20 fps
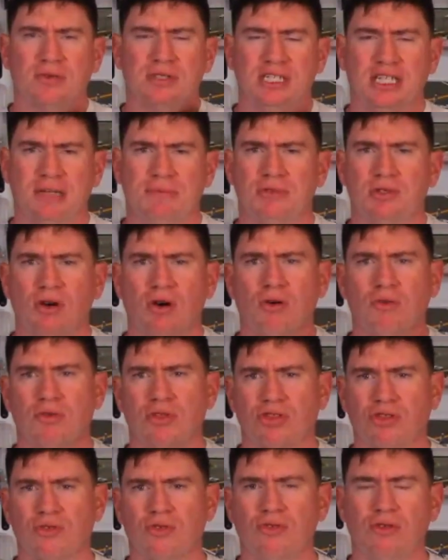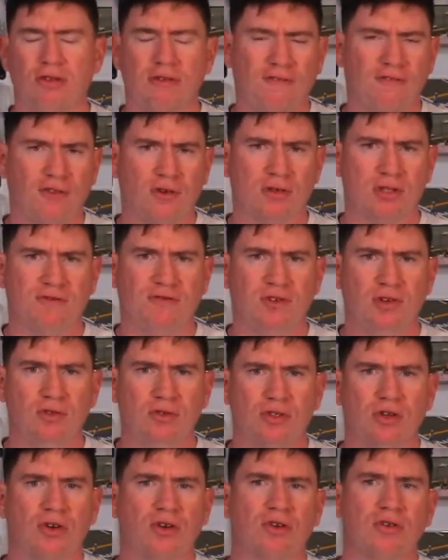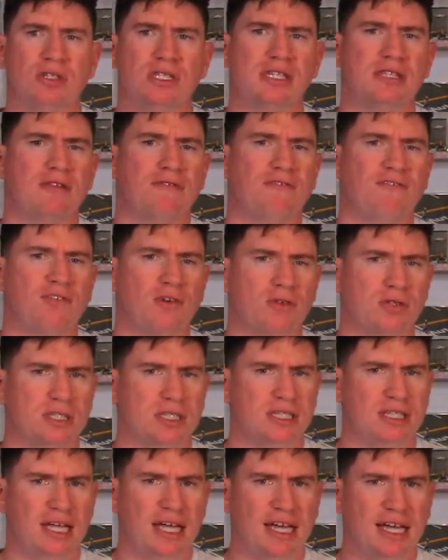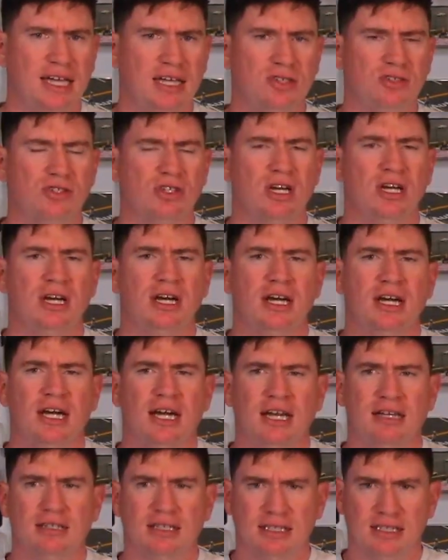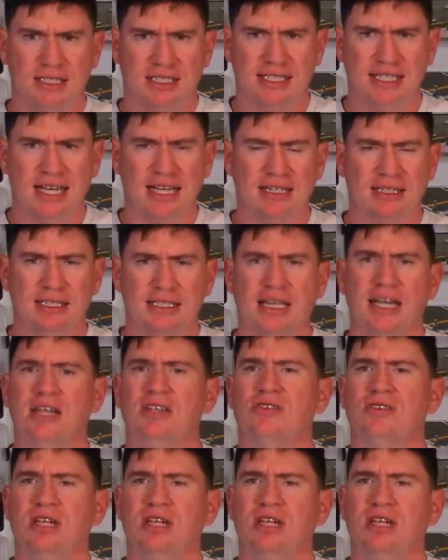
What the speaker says: tiptoe through the first few turns in the first stage and then the second stage.